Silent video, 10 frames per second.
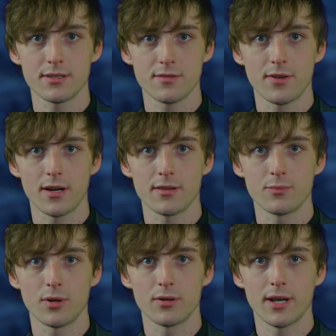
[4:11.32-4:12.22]
as a fire
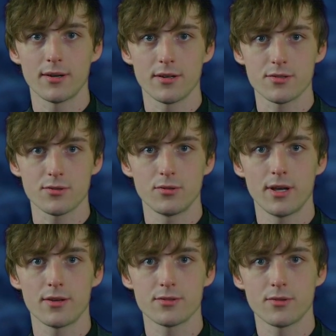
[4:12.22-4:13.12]
that broke out at a
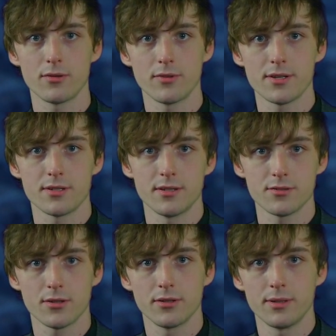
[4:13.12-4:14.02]
Schoolhouse Road
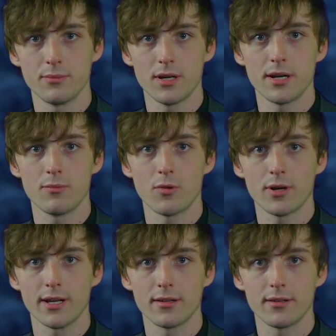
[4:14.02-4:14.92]
residence early Monday
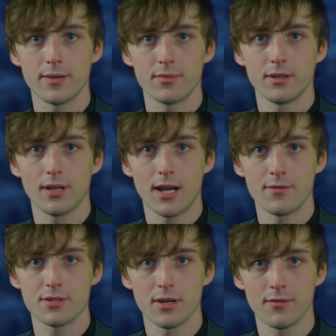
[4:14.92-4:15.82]
morning claimed the
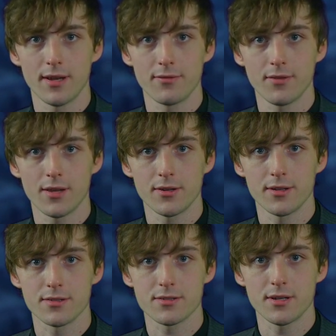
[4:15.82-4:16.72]
lives of a father
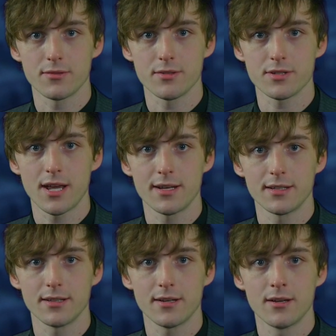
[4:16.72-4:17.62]
and son
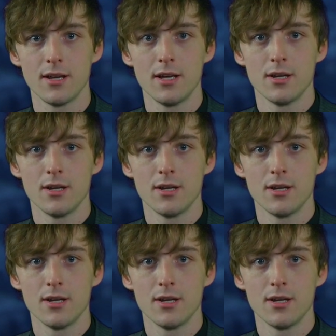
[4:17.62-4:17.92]
residing there,